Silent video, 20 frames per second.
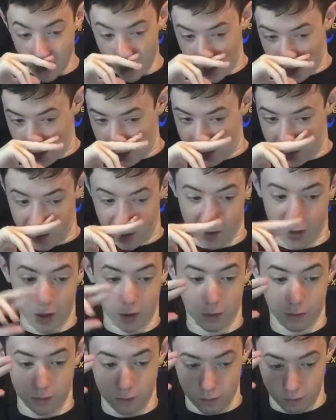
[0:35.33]

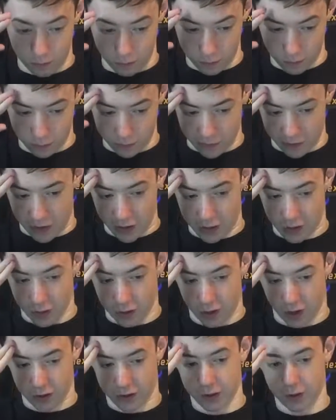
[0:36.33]
Although this
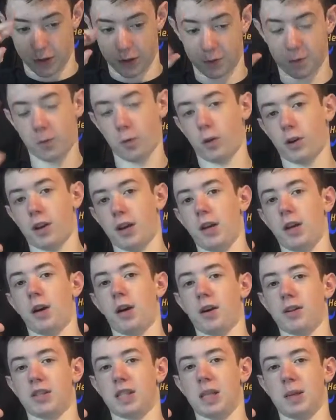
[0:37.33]
one also has 4 key
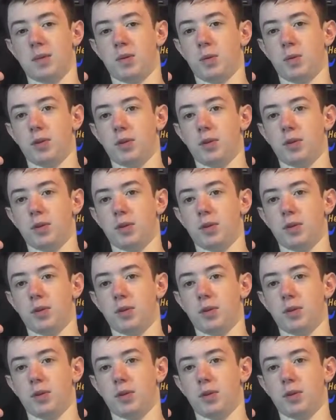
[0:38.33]
concepts,